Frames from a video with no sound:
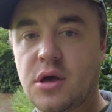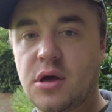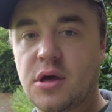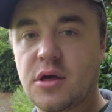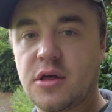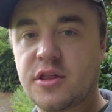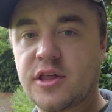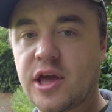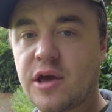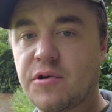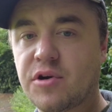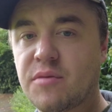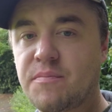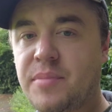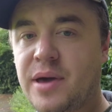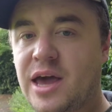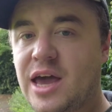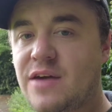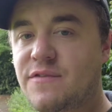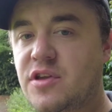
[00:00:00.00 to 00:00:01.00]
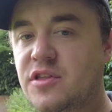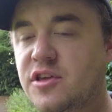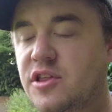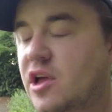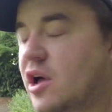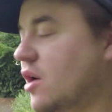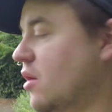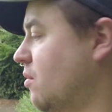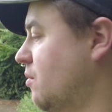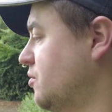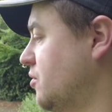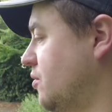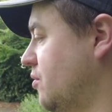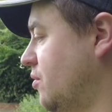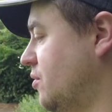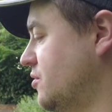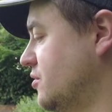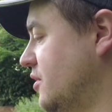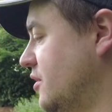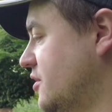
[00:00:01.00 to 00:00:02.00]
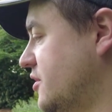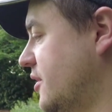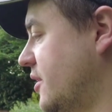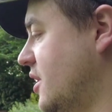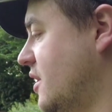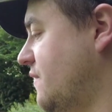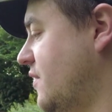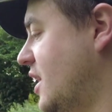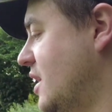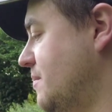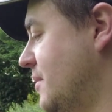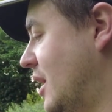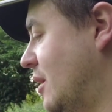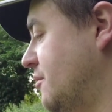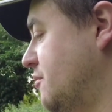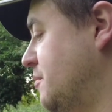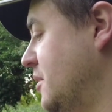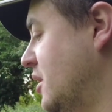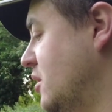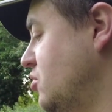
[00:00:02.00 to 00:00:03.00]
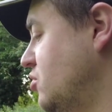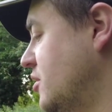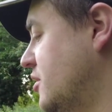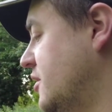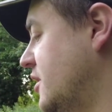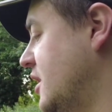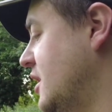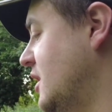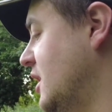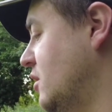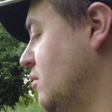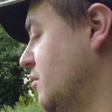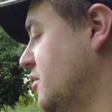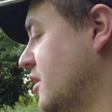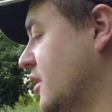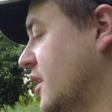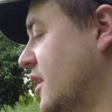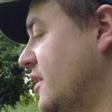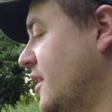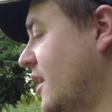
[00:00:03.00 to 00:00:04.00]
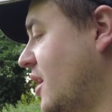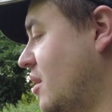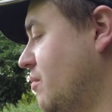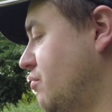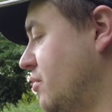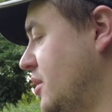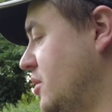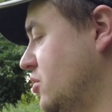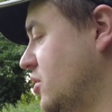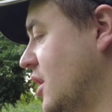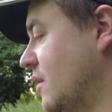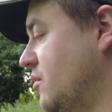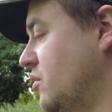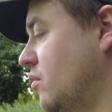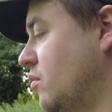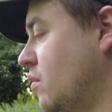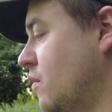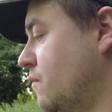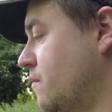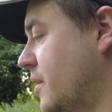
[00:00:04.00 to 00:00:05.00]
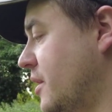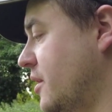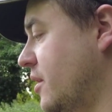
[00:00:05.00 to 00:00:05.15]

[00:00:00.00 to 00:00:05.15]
So comparing to the old Ordnance Survey maps, we can just see that there was a canal bridge going all the way